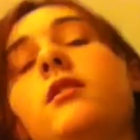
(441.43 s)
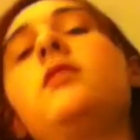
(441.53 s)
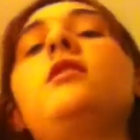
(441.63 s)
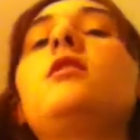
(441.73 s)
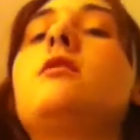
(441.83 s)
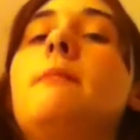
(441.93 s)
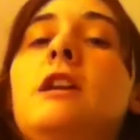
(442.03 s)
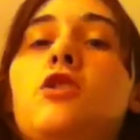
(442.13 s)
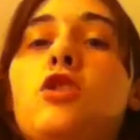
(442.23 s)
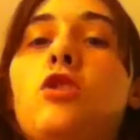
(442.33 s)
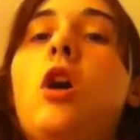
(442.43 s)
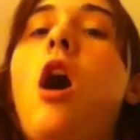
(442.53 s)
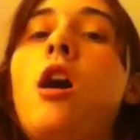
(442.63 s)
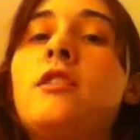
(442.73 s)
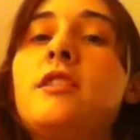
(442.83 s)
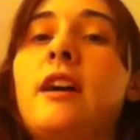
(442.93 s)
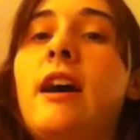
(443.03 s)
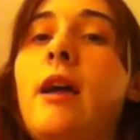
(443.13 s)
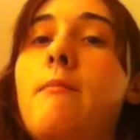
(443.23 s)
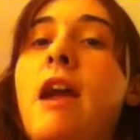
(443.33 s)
to make sure you're on time,